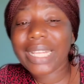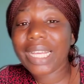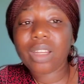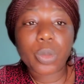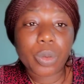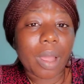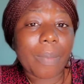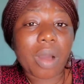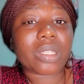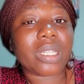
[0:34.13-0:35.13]
I said not to put my
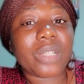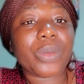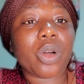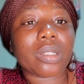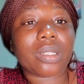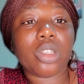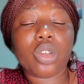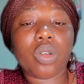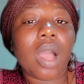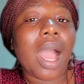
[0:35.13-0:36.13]
mouth in it because, you
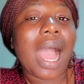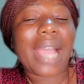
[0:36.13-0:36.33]
know,